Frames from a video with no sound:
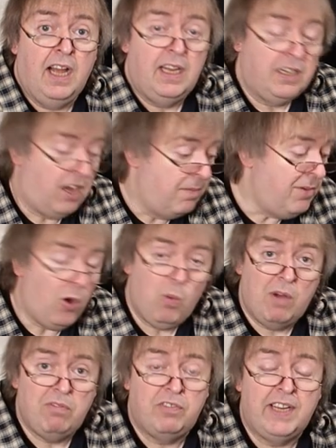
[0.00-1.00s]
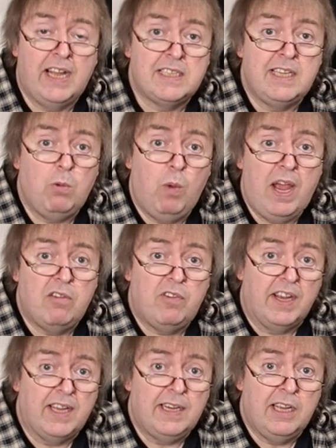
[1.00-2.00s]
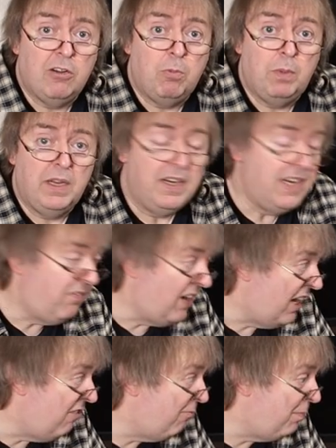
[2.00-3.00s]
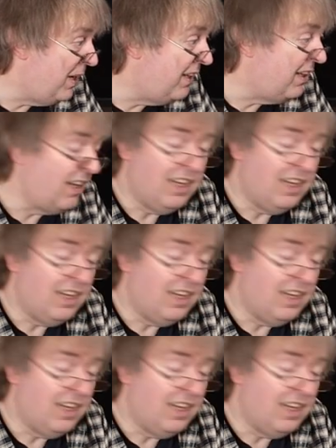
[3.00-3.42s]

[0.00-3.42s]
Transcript: and I'm not one for getting wet if I can help it. Never have been.